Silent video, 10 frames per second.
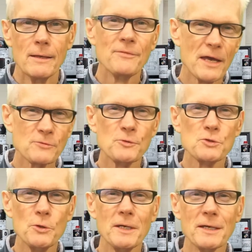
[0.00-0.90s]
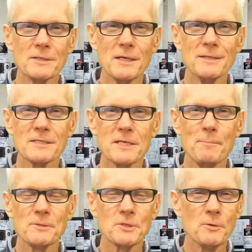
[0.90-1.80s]
Thanks for joining us on this
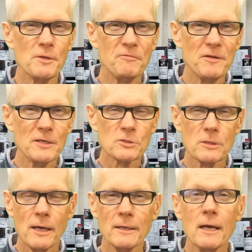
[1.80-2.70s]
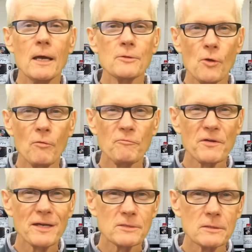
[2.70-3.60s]
episode of The Finish Line. Don't
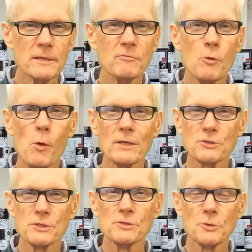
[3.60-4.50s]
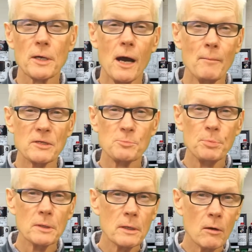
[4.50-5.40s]
forget to leave questions or comments
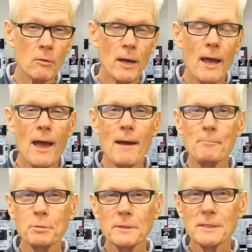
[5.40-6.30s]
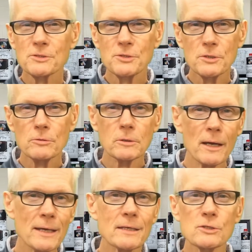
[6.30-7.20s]
below, and please do
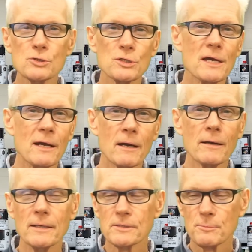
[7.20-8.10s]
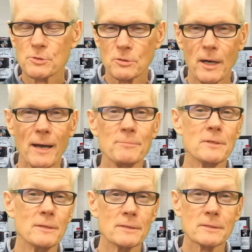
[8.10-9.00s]
like, share, and subscribe
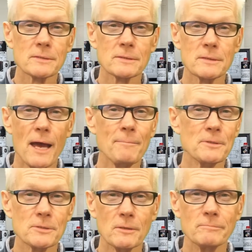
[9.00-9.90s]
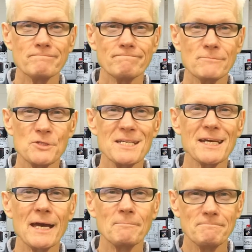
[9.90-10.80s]
to this episode. See you
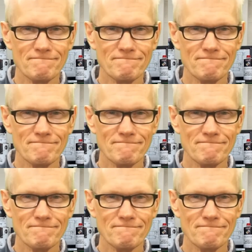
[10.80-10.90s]
again.